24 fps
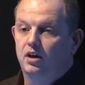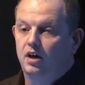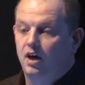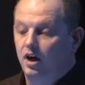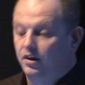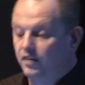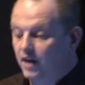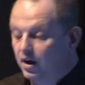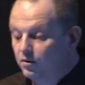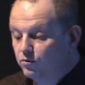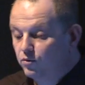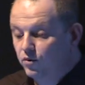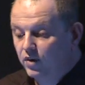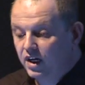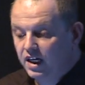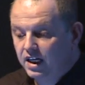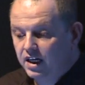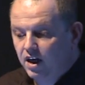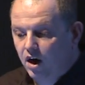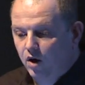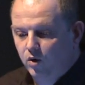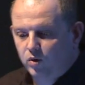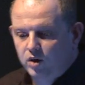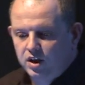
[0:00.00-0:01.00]
And that
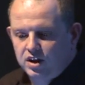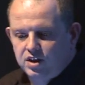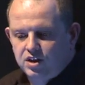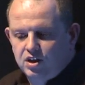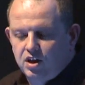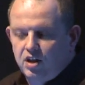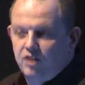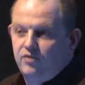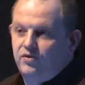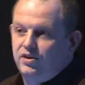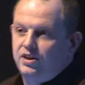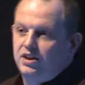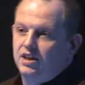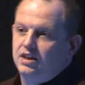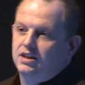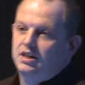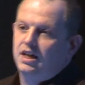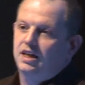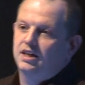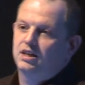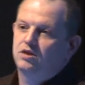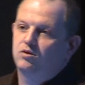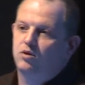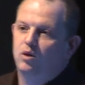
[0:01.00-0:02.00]
really only surfaces
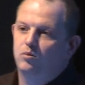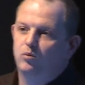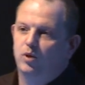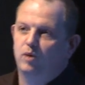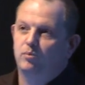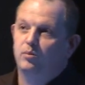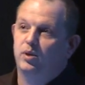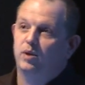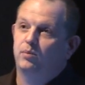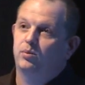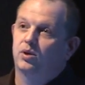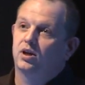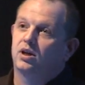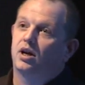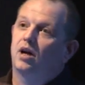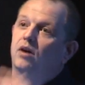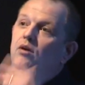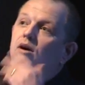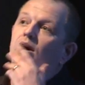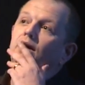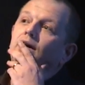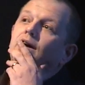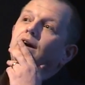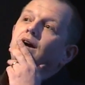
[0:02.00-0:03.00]
later on when people
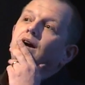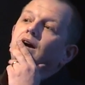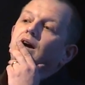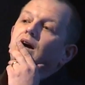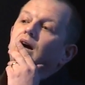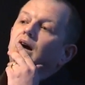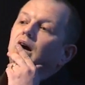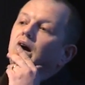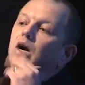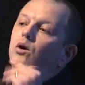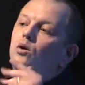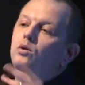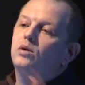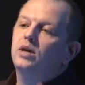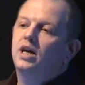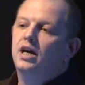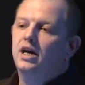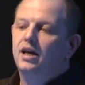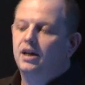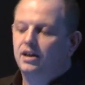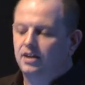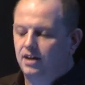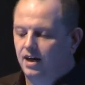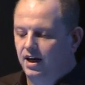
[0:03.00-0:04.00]
go, oh
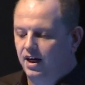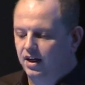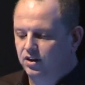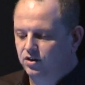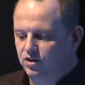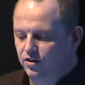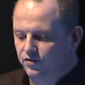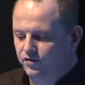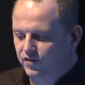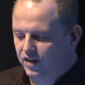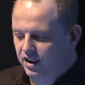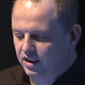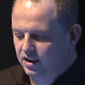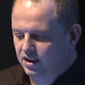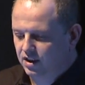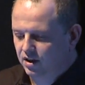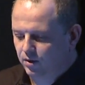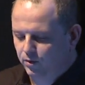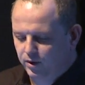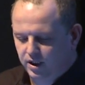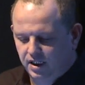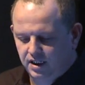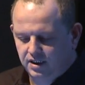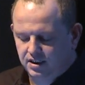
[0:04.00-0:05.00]
yeah, the extra feature,
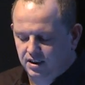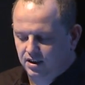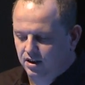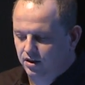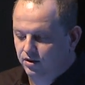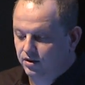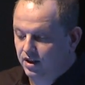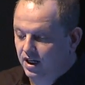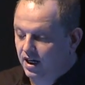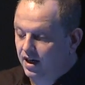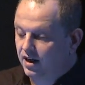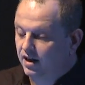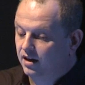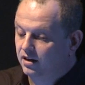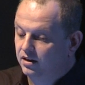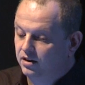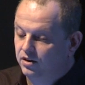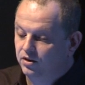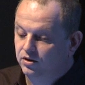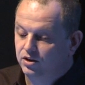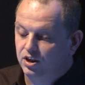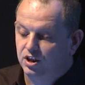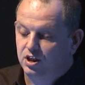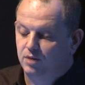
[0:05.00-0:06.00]
we need to do that, and
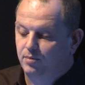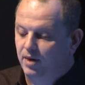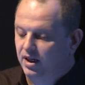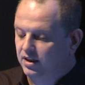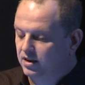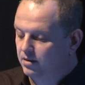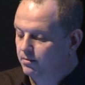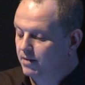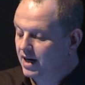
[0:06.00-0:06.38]
you're just about to